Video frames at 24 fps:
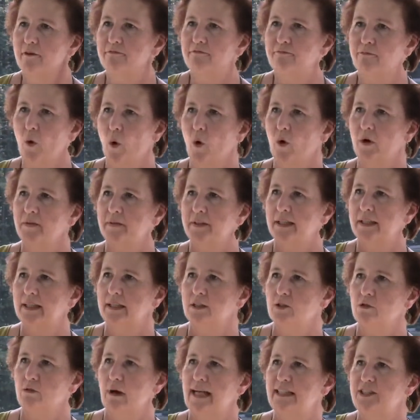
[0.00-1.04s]
The 4th
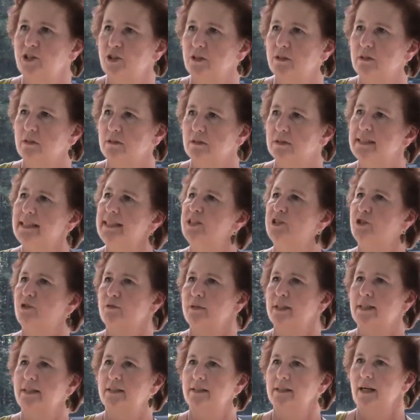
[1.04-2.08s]
Congressional
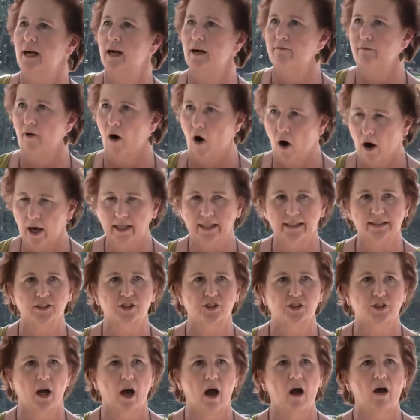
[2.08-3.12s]
District of
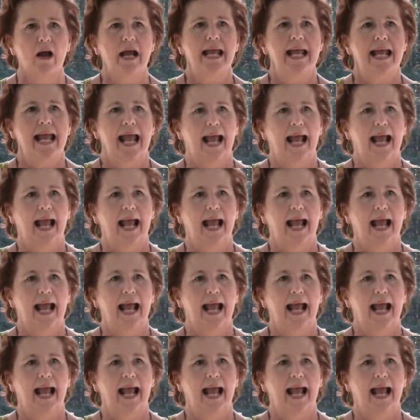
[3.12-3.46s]
Arkansas